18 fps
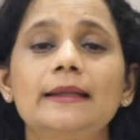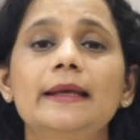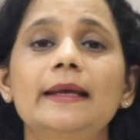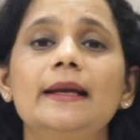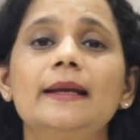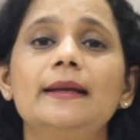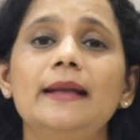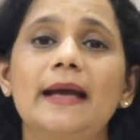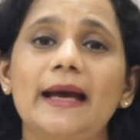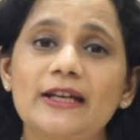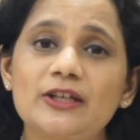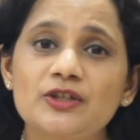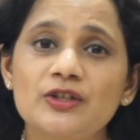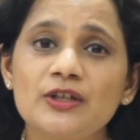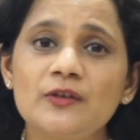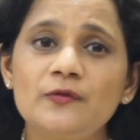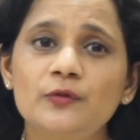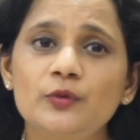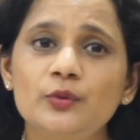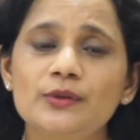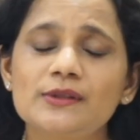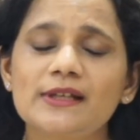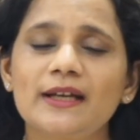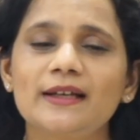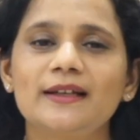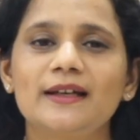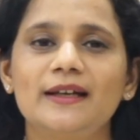There are natural
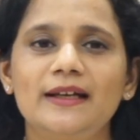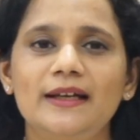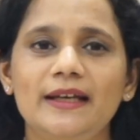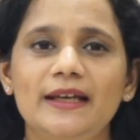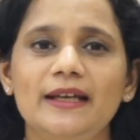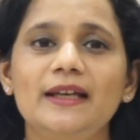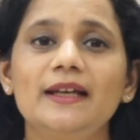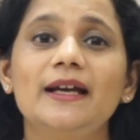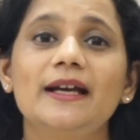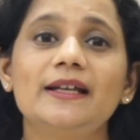foods that contain